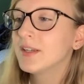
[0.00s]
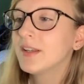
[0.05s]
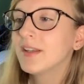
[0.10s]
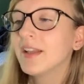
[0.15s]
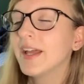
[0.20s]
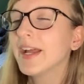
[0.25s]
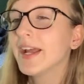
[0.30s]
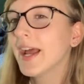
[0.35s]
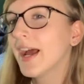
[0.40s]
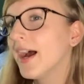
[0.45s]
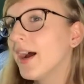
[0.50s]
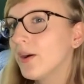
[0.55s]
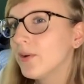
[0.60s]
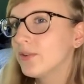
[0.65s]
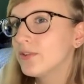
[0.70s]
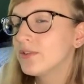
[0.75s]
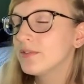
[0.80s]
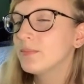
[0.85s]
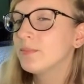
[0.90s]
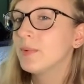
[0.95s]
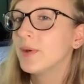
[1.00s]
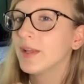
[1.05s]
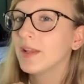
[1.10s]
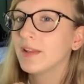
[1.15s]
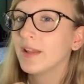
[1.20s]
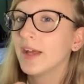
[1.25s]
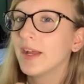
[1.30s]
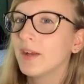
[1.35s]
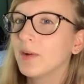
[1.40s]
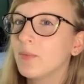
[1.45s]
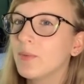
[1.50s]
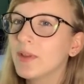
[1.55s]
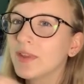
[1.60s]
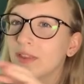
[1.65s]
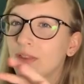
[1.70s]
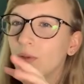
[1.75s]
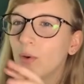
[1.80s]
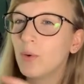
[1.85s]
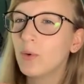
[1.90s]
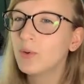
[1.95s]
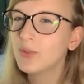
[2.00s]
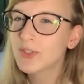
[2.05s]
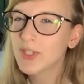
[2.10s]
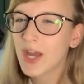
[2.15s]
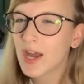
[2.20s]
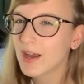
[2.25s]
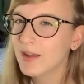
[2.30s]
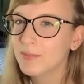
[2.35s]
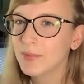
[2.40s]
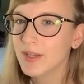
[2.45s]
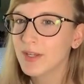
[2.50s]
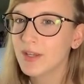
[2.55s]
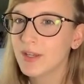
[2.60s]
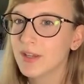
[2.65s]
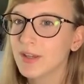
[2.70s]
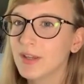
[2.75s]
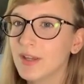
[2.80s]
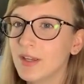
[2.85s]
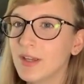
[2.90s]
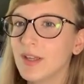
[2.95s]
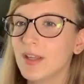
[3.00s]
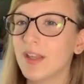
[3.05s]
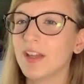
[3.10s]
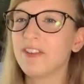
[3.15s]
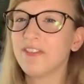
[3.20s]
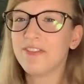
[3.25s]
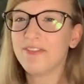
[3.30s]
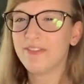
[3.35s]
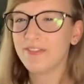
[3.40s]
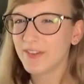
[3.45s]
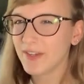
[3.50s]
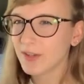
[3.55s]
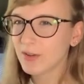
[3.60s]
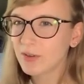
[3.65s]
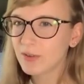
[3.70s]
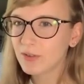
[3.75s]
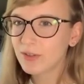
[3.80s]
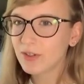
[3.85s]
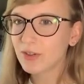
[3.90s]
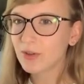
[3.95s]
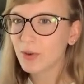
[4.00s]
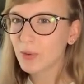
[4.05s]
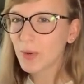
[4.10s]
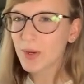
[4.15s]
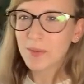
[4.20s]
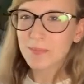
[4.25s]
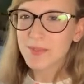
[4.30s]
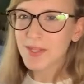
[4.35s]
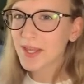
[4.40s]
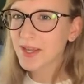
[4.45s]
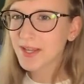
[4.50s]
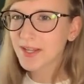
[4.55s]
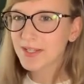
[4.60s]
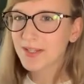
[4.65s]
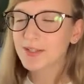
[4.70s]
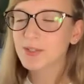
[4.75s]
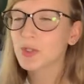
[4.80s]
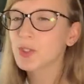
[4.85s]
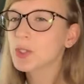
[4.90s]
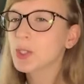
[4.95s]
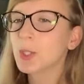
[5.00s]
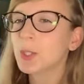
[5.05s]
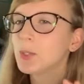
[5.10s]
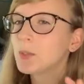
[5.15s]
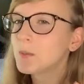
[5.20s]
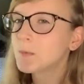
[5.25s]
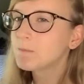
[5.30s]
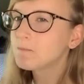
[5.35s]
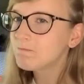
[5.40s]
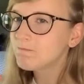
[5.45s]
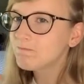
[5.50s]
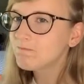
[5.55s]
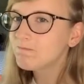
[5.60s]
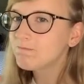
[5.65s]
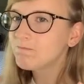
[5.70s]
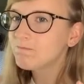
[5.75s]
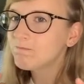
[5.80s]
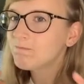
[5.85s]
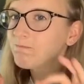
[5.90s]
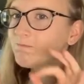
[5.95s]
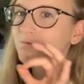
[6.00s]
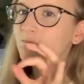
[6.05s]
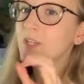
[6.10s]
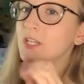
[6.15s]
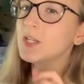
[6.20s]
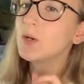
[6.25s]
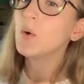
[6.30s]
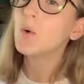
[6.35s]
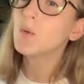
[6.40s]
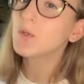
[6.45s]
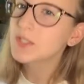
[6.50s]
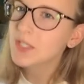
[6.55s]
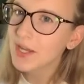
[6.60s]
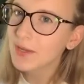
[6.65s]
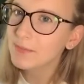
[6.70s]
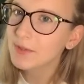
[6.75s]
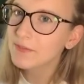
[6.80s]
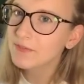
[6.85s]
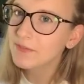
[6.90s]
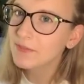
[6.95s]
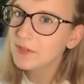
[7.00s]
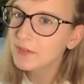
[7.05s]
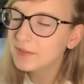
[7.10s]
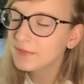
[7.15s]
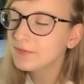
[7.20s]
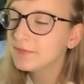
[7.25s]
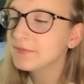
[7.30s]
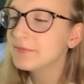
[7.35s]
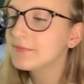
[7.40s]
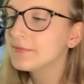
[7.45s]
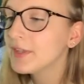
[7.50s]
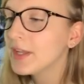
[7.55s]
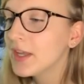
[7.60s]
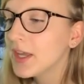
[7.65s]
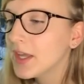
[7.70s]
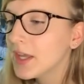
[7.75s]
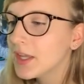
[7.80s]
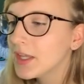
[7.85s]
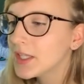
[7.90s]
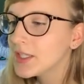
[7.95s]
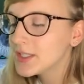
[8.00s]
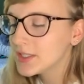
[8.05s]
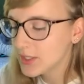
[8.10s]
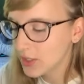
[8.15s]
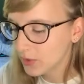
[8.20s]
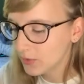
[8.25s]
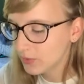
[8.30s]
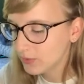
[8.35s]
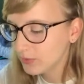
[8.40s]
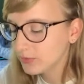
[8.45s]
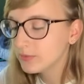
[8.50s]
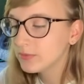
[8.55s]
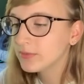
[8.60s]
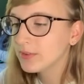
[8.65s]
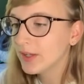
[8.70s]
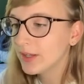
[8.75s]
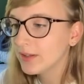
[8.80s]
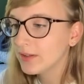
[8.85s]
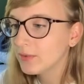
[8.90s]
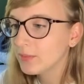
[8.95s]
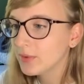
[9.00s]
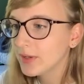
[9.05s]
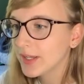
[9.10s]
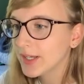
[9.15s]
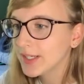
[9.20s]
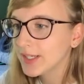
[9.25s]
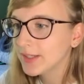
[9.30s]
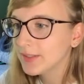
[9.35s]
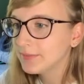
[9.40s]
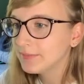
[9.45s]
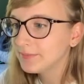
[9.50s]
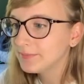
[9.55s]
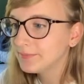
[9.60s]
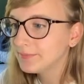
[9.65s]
like house, but like with old-timey like feel, you know what I'm saying? Like just a little old-timey feel. So that is what I did.